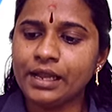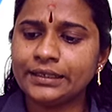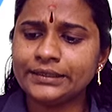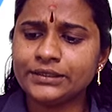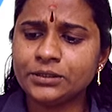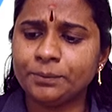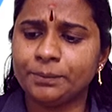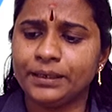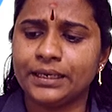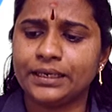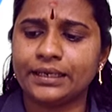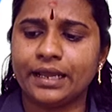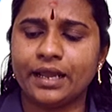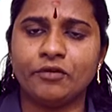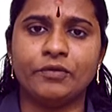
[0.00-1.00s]
and it
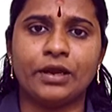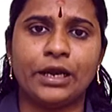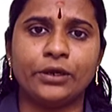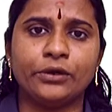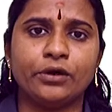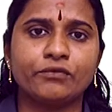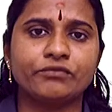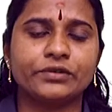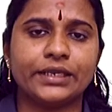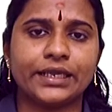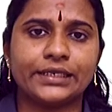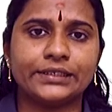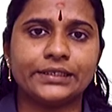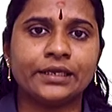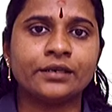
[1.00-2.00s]
build a world of
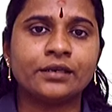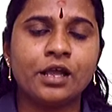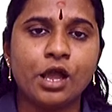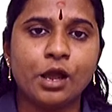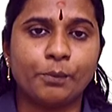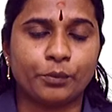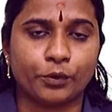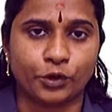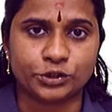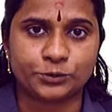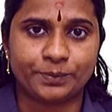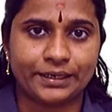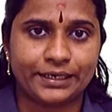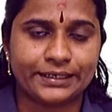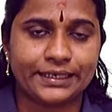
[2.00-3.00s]
greater
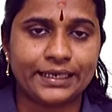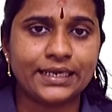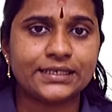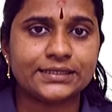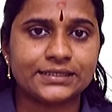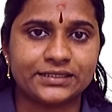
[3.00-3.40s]
prosperity,